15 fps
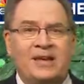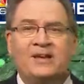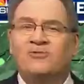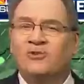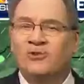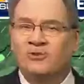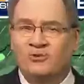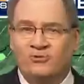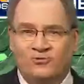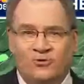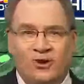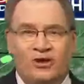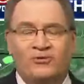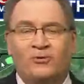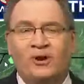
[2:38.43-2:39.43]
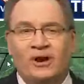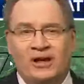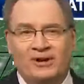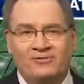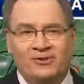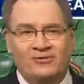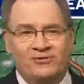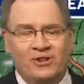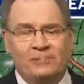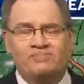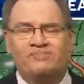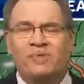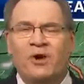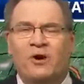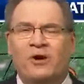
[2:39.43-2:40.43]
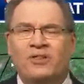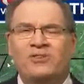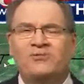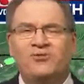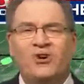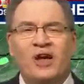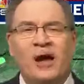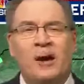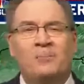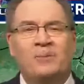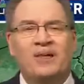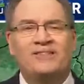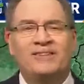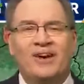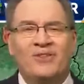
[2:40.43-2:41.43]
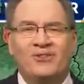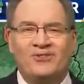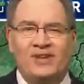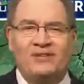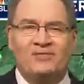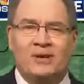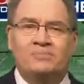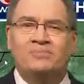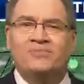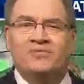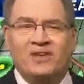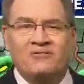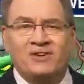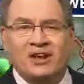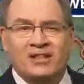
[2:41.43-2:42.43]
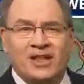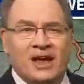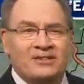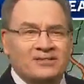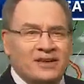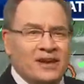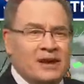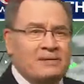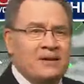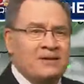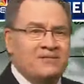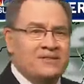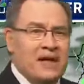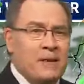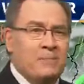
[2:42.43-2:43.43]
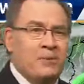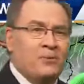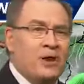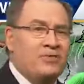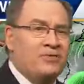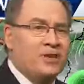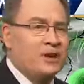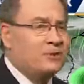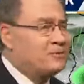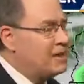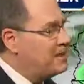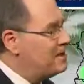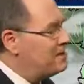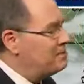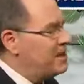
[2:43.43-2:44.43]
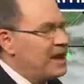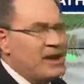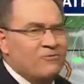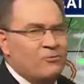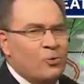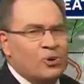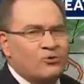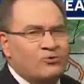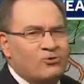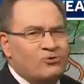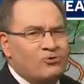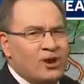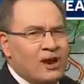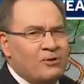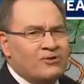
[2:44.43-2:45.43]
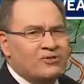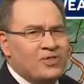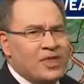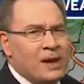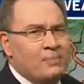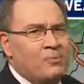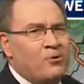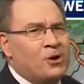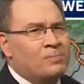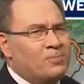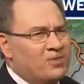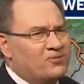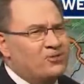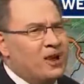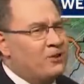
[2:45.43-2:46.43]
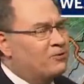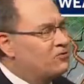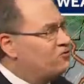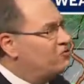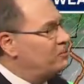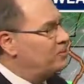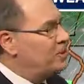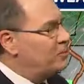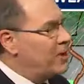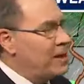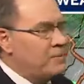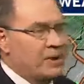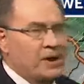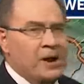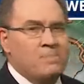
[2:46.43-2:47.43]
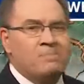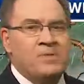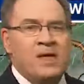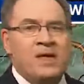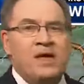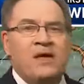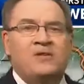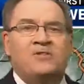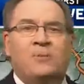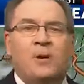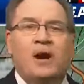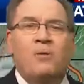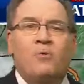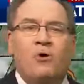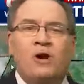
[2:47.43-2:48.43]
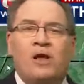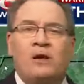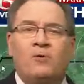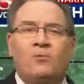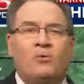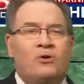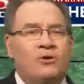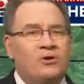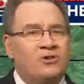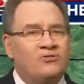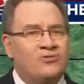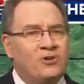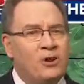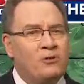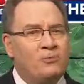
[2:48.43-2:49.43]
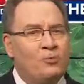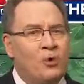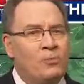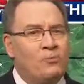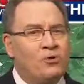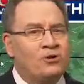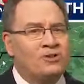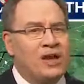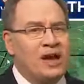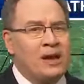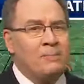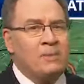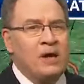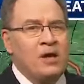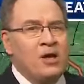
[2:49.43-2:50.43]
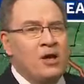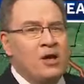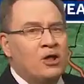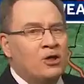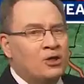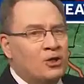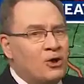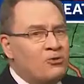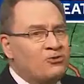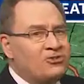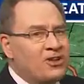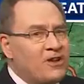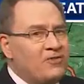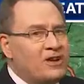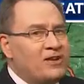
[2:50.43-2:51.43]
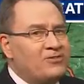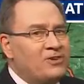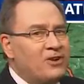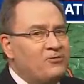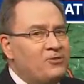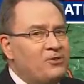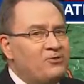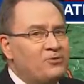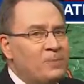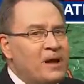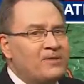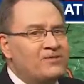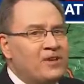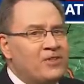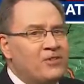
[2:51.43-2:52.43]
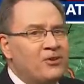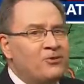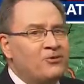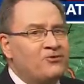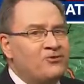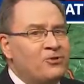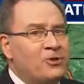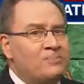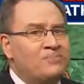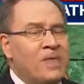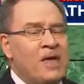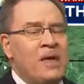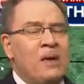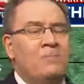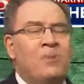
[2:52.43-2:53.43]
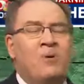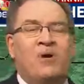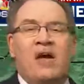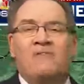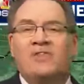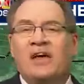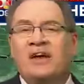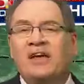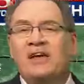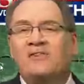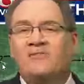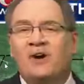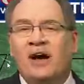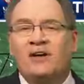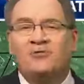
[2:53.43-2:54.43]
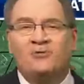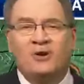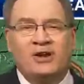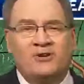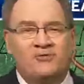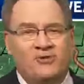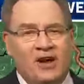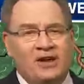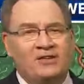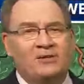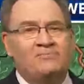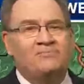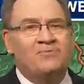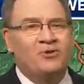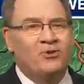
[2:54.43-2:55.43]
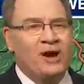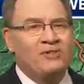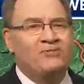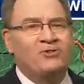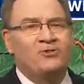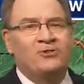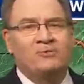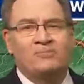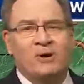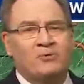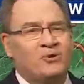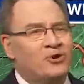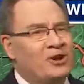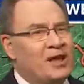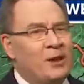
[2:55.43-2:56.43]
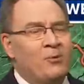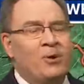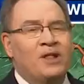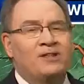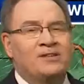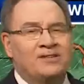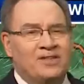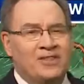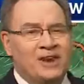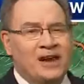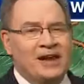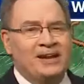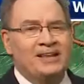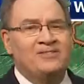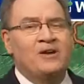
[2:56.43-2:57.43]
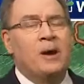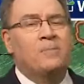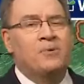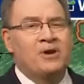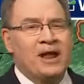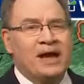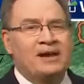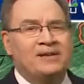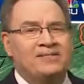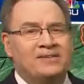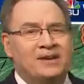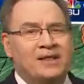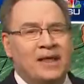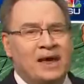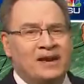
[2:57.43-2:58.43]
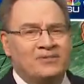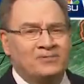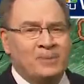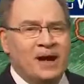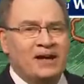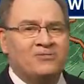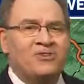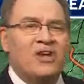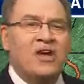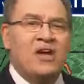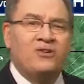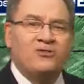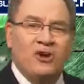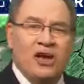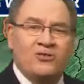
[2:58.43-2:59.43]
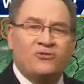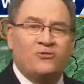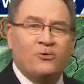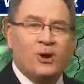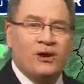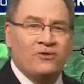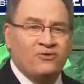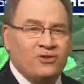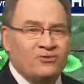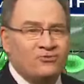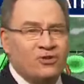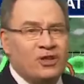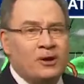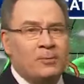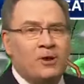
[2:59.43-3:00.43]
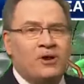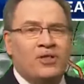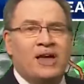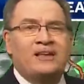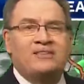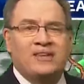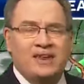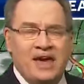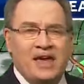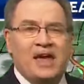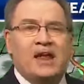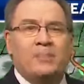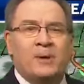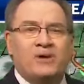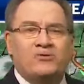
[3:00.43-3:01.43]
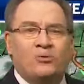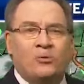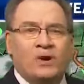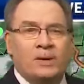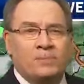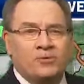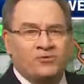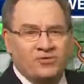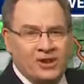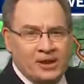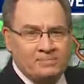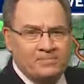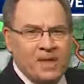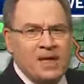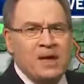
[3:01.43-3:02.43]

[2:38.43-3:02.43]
It's good news for us, quite obviously. All right, let's show you how it plays out this evening. 7 o'clock tonight, stop it right there. May have one or two showers at that point, but the showers should be wrapping up. Tomorrow morning, we're going to start one more time, low 70s in a few spots on the North Shore. But we have that heat advisory in effect your afternoon while we're going to get well into the 90s, upper 90s in a lot of spots. Chance for rain officially tomorrow, like today, at about 20%.